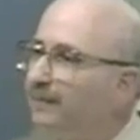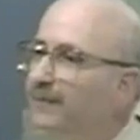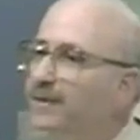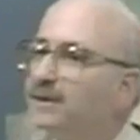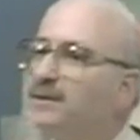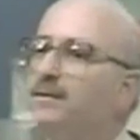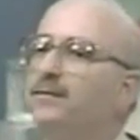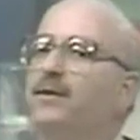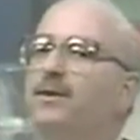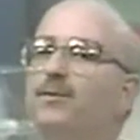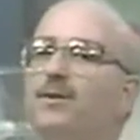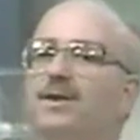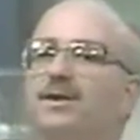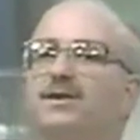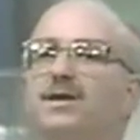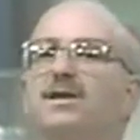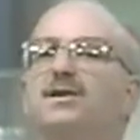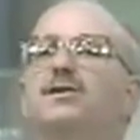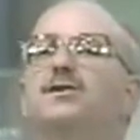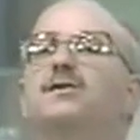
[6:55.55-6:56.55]
vis a vis
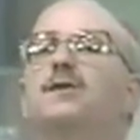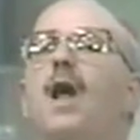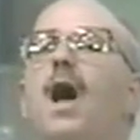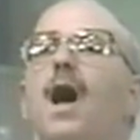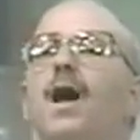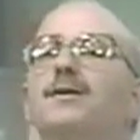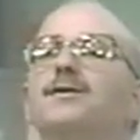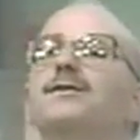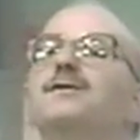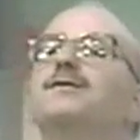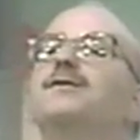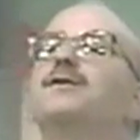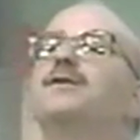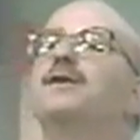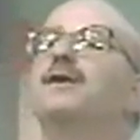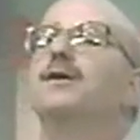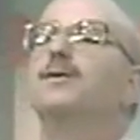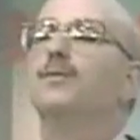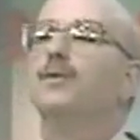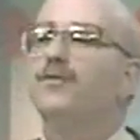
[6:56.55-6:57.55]
risk is not to
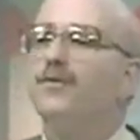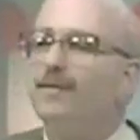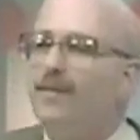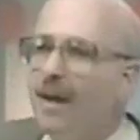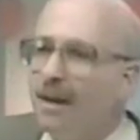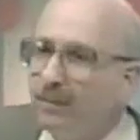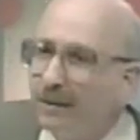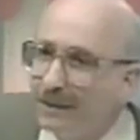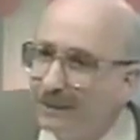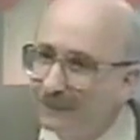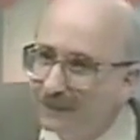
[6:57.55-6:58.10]
deal with the public